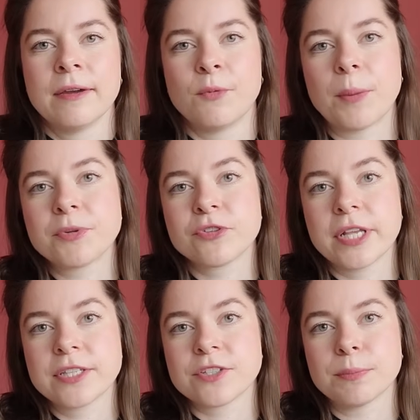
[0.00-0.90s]

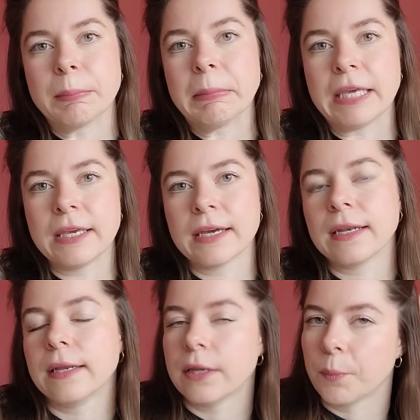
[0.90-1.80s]
represents me a
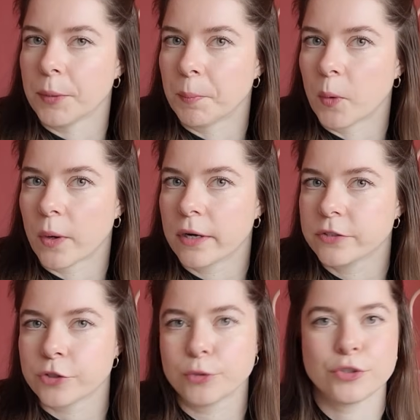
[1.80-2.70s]
little bit more.
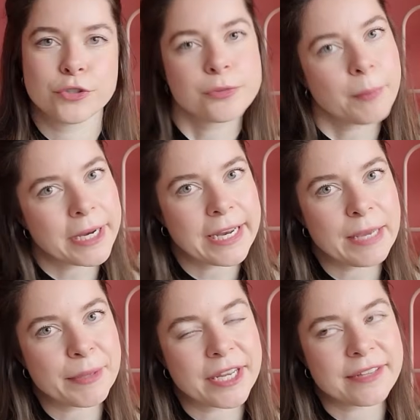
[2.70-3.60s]
So just my
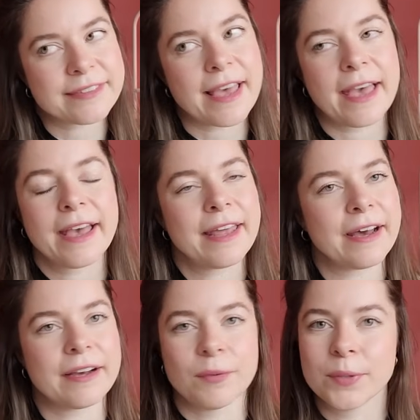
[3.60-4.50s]
name in it and
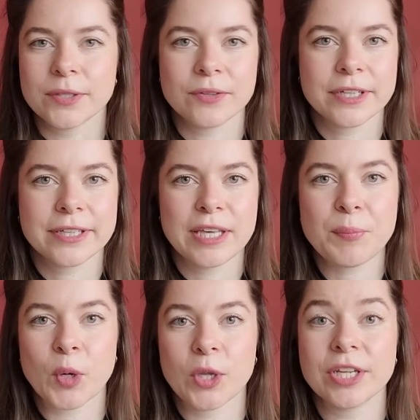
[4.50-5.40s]
I will
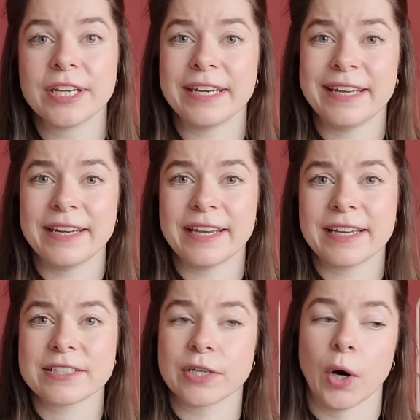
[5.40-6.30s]
keep on knitting
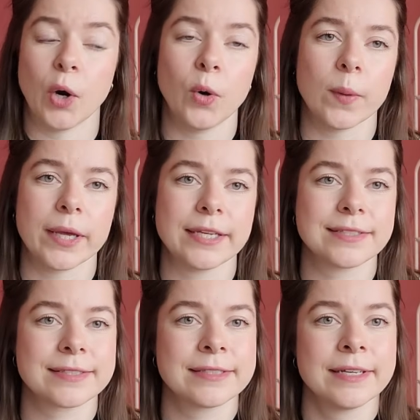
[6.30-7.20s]
as
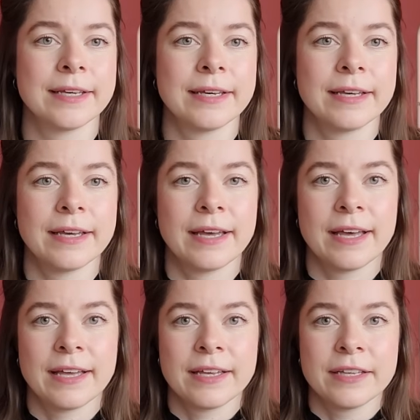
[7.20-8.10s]
always.
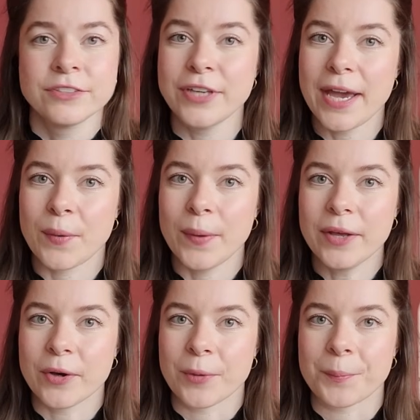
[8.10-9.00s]
So yeah,
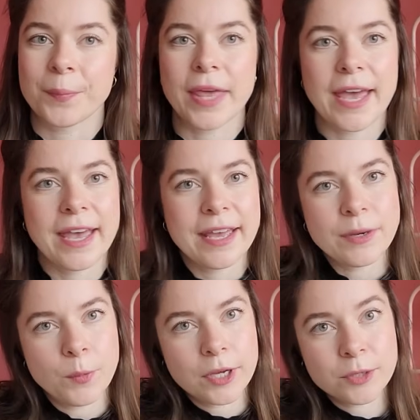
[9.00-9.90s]
welcome
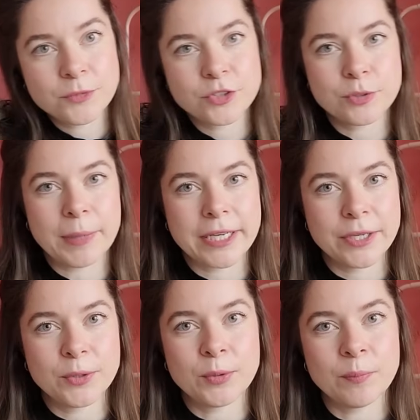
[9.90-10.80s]
and welcome to my
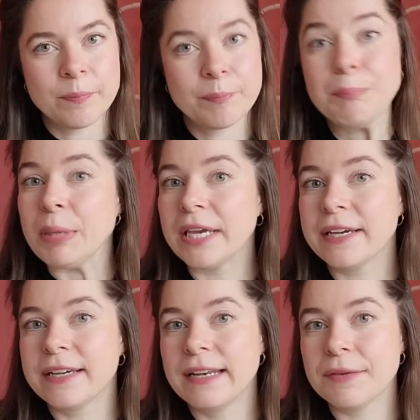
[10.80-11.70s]
new
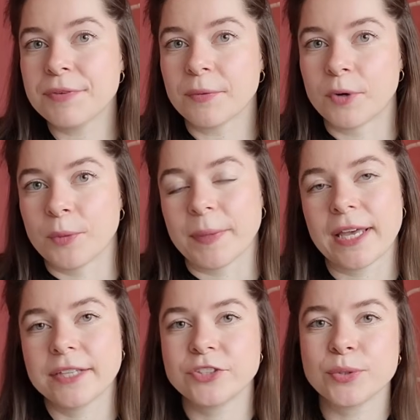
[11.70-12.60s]
pink living room.
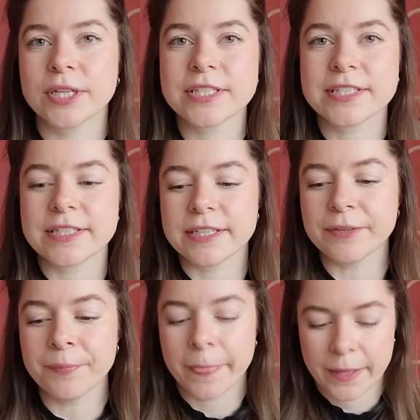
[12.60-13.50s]
As you can
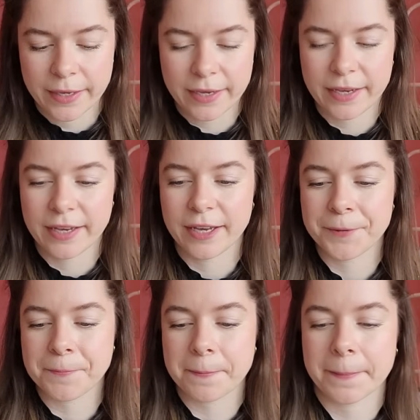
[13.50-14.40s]
see,
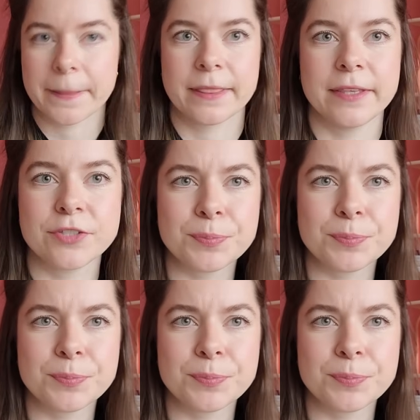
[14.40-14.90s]
this